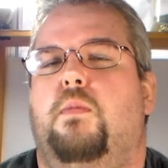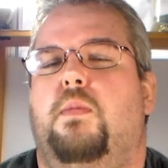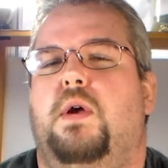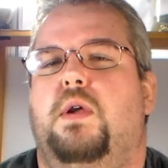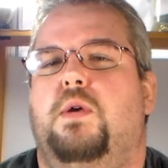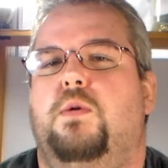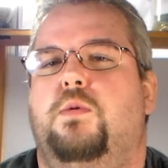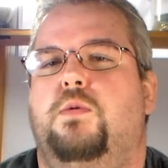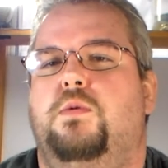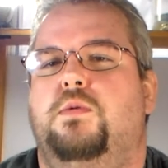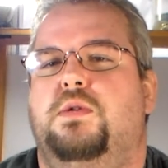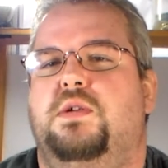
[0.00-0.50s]

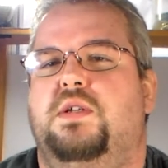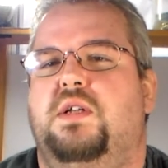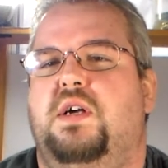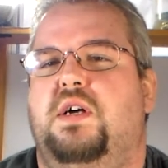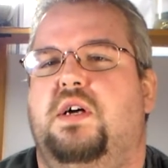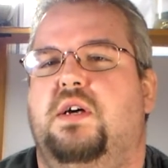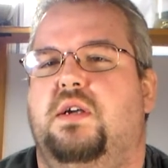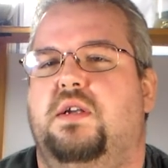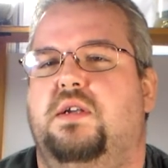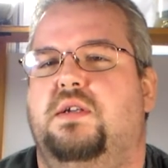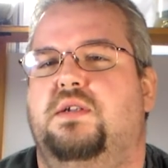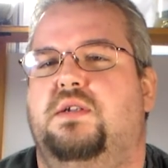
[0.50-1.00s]
My old
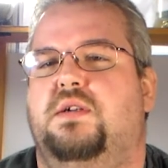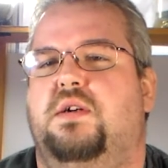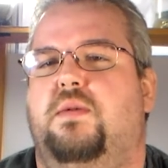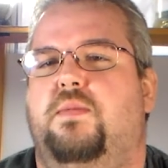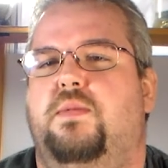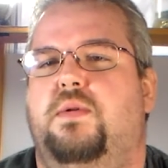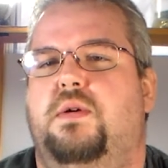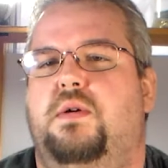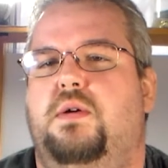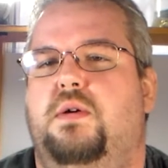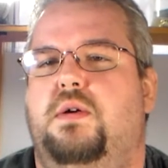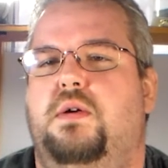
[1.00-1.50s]
stock is
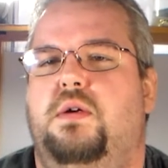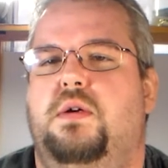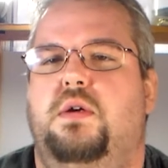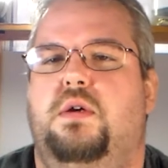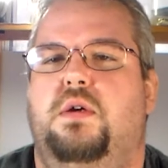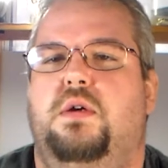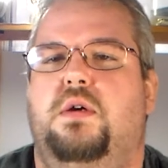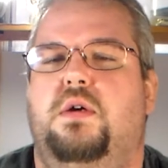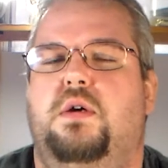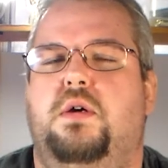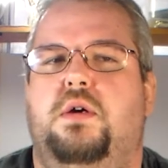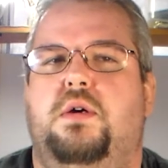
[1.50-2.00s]
up.
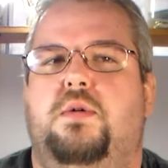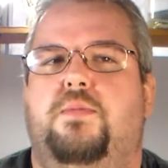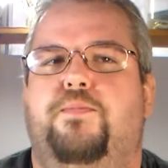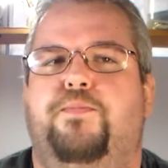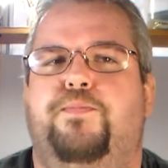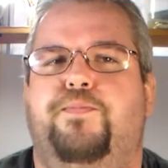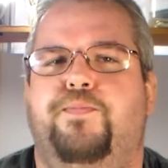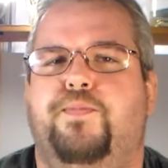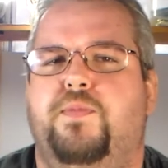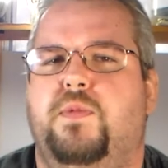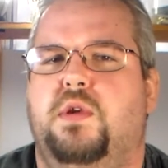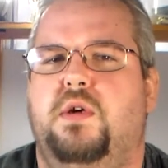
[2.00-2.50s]

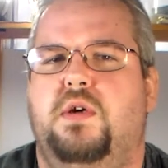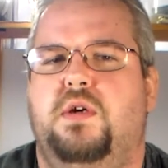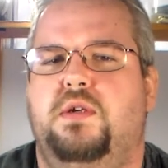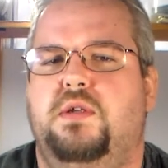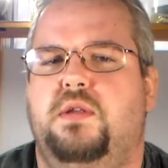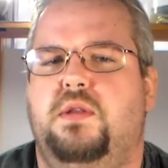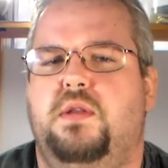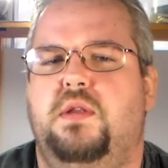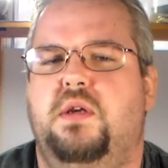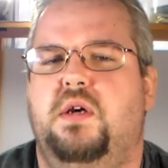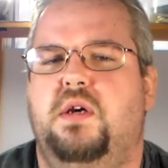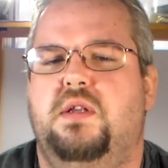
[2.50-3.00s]
I
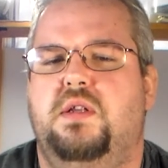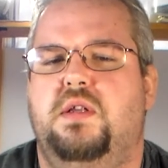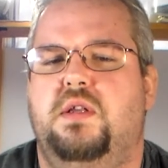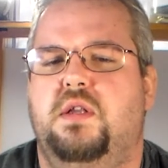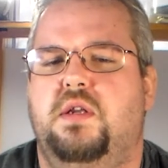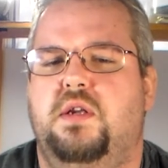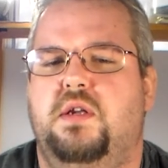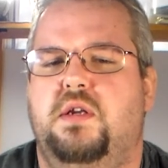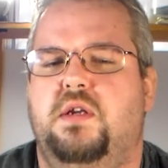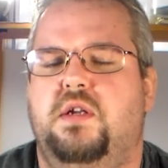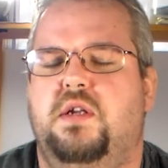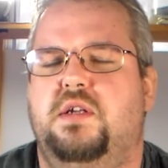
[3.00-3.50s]

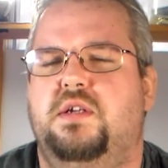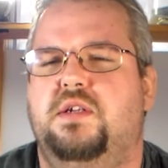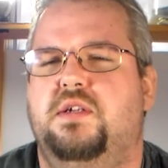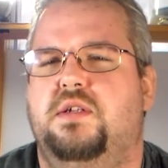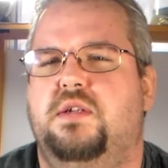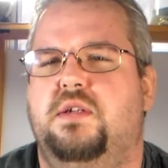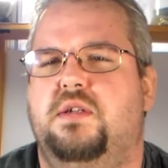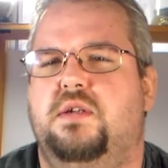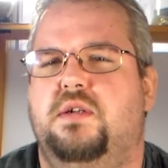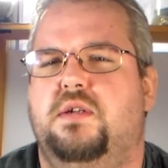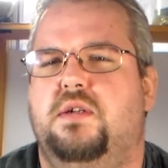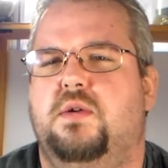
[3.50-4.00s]
deleted it. I
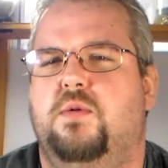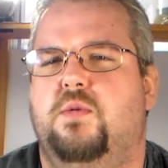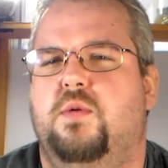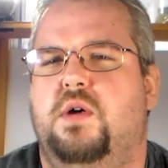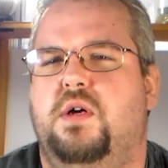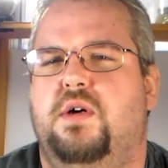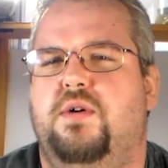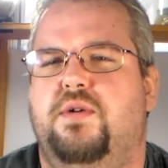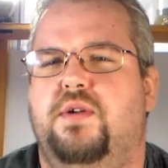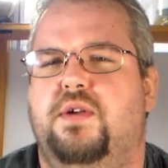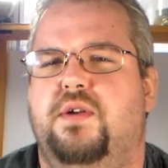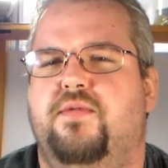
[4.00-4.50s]
just didn't like the
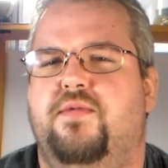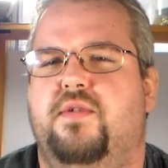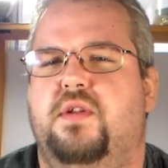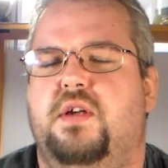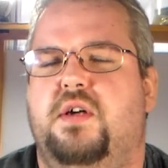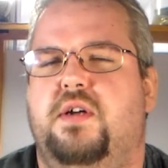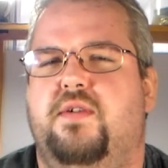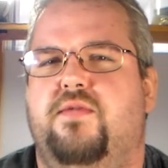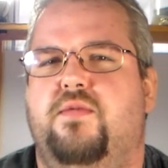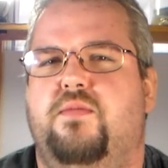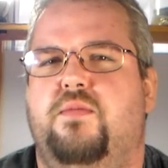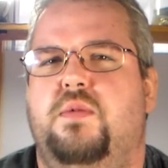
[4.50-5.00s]
quality of a
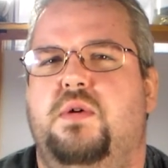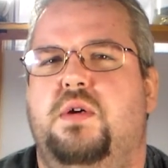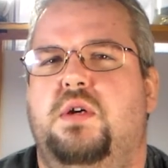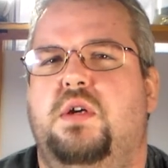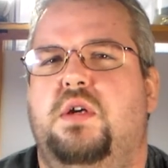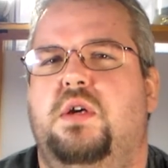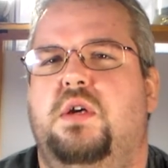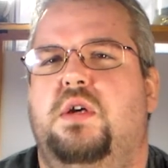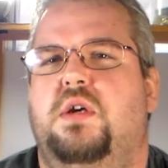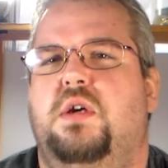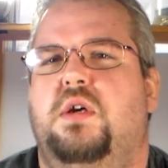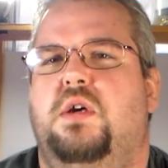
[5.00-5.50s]
lot of them.
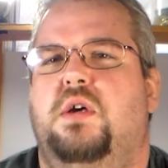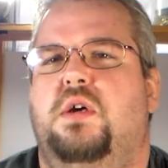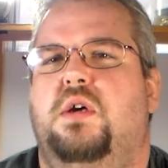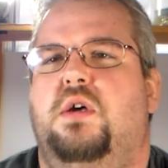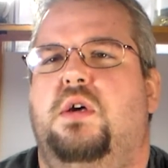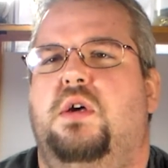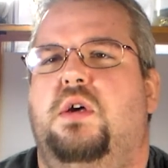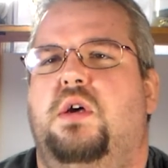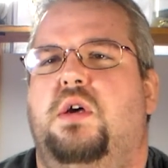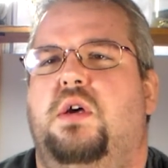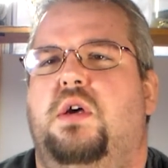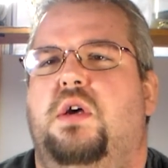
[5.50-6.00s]

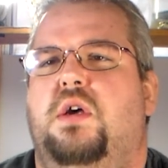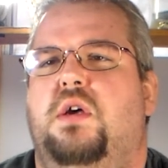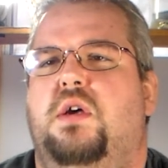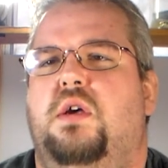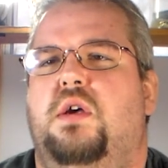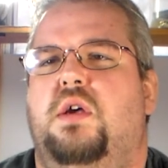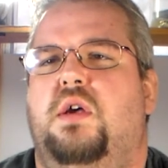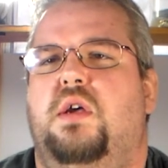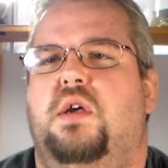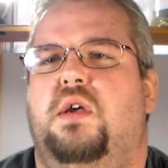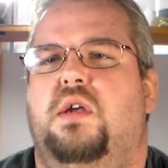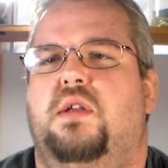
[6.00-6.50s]

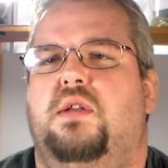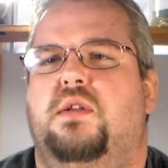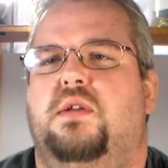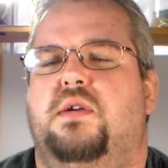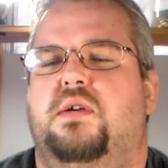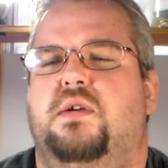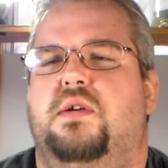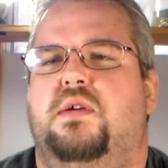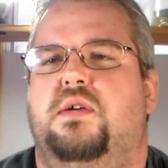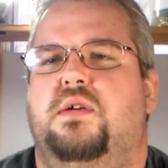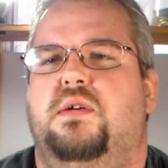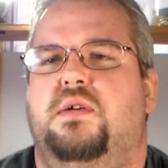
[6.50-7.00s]
And
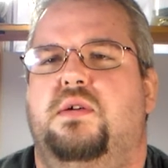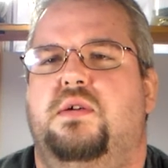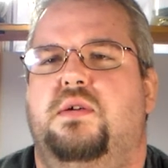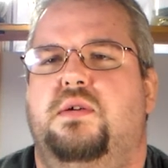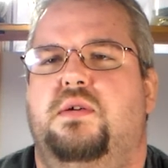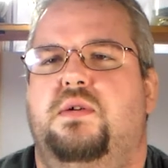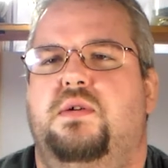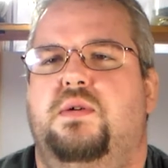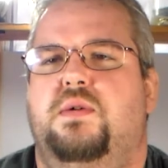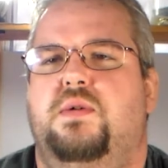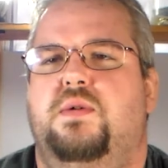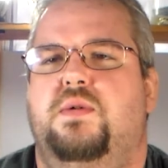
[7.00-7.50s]

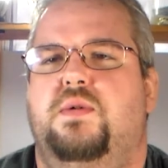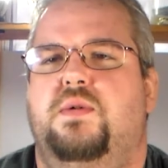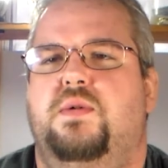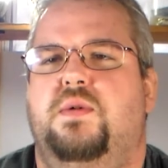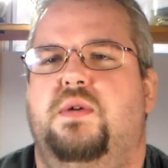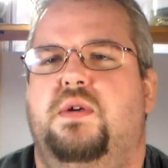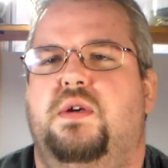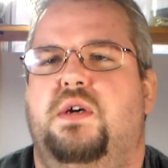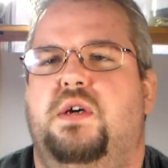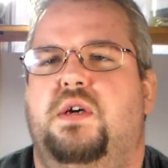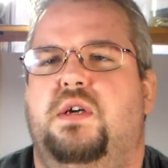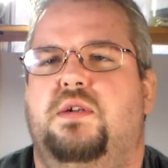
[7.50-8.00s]

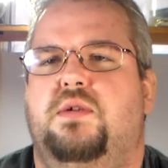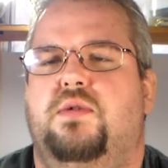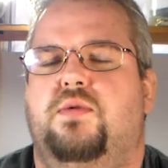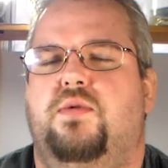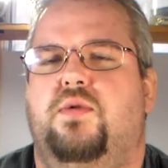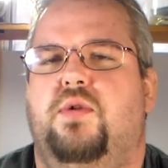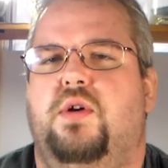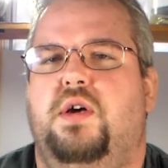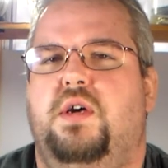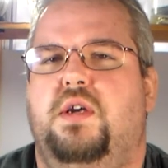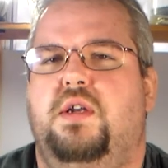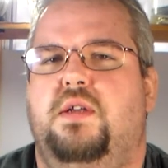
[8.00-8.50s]
I
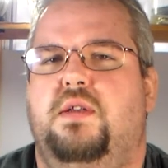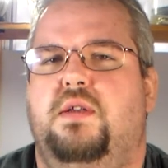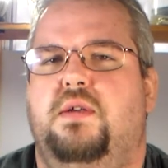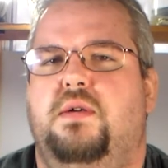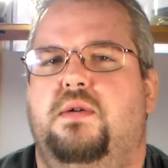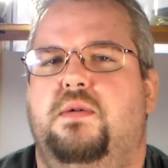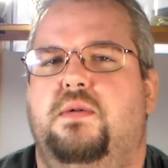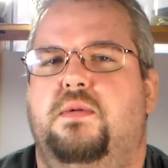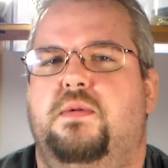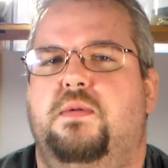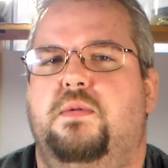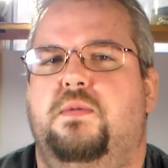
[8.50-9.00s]
tried
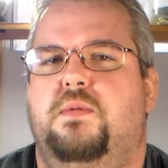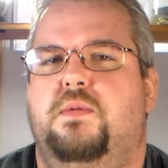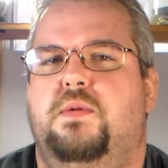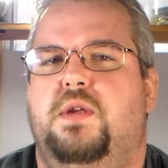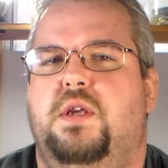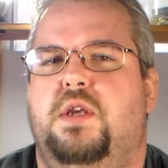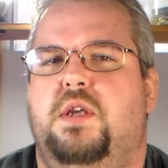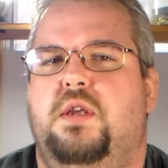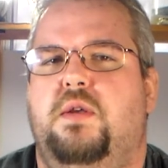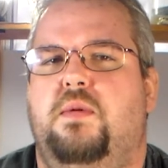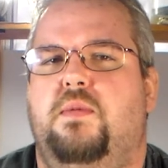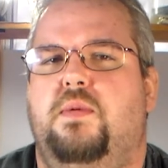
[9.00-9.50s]
to
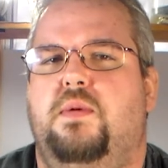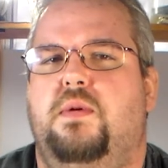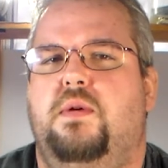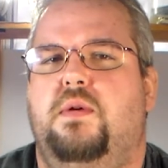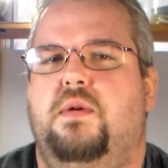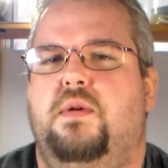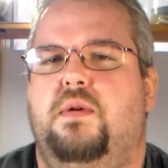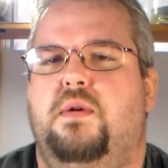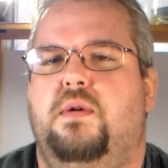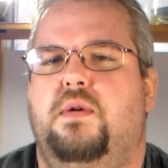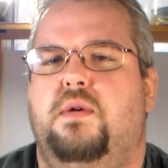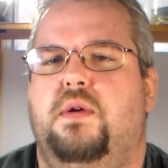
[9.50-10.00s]
tape
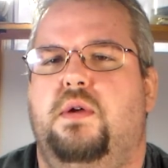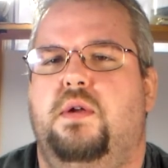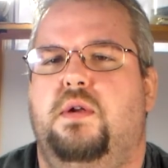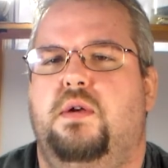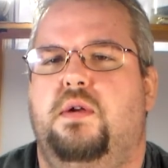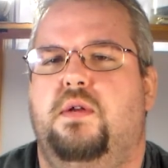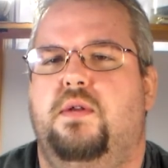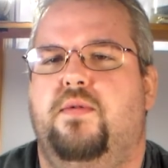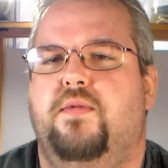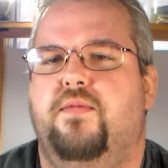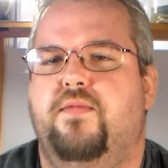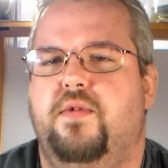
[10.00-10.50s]

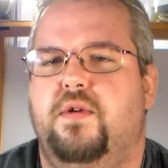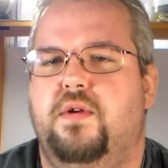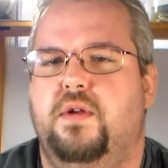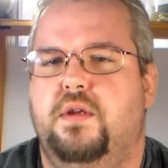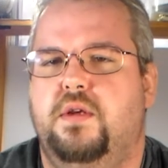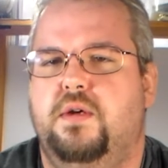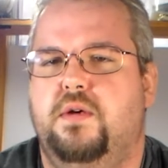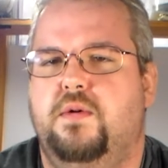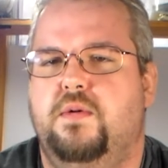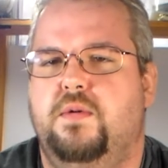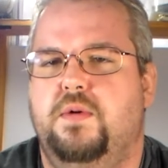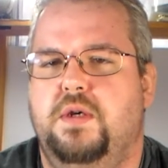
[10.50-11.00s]
another
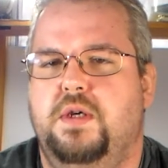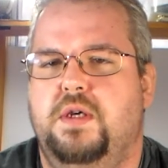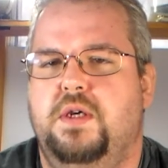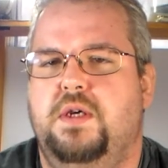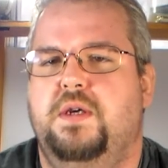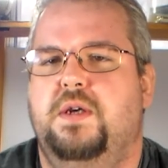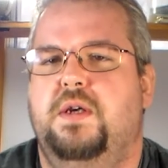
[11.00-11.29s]
video